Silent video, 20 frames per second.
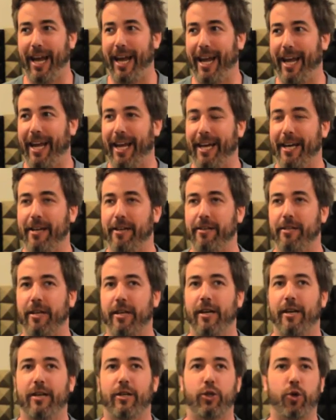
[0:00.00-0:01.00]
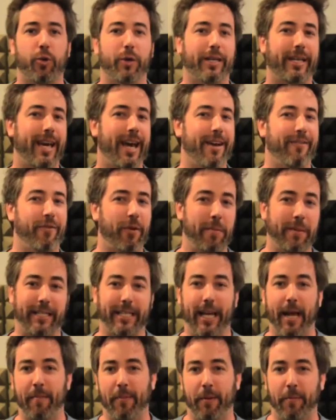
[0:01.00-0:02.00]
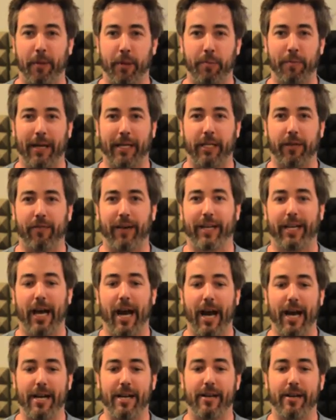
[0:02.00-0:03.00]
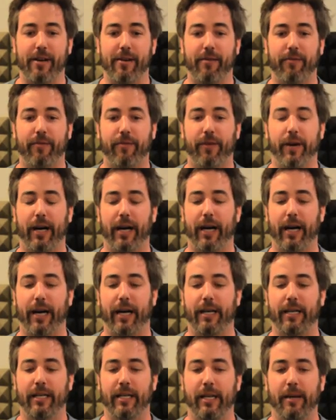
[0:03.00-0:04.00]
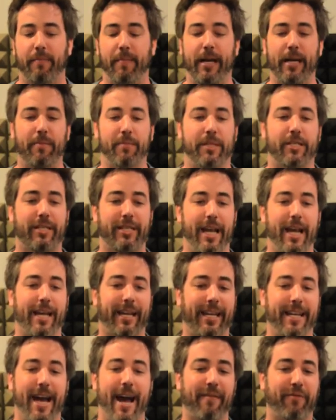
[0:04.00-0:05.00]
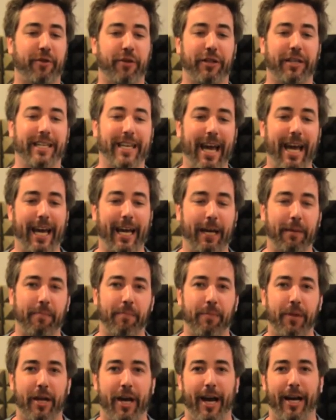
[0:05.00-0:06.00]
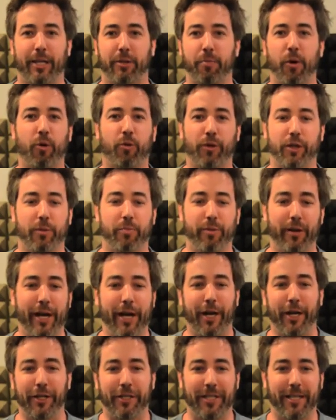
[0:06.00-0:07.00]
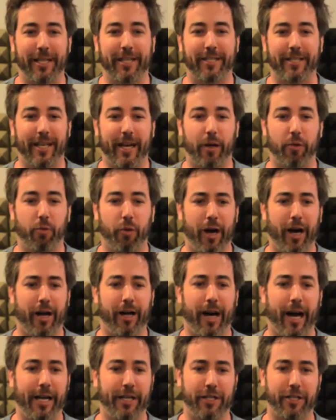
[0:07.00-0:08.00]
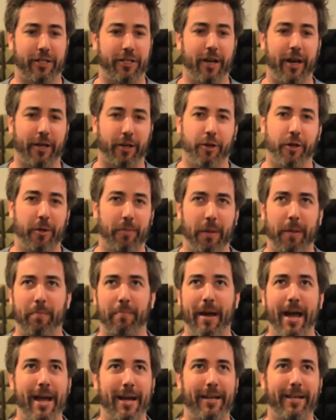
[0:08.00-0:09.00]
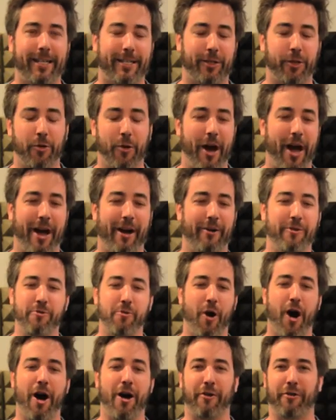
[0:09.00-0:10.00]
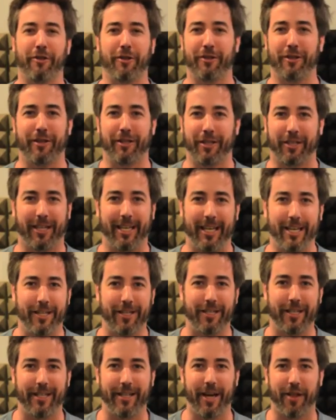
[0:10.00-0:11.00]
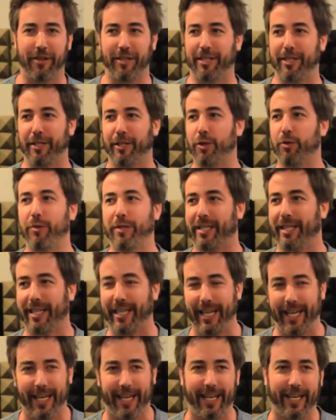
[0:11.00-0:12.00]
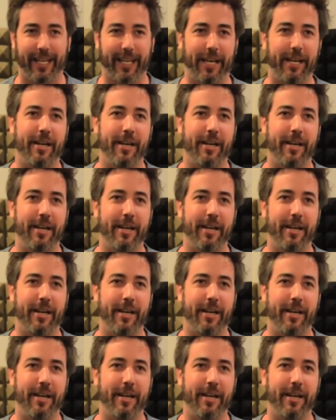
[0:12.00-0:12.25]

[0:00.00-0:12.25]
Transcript: And so again, from a DMing perspective, I kind of made a mistake. And after the game, I spoke with the players and they said, well, I just thought it could have been bandits who hung the kids and nothing to do with the king.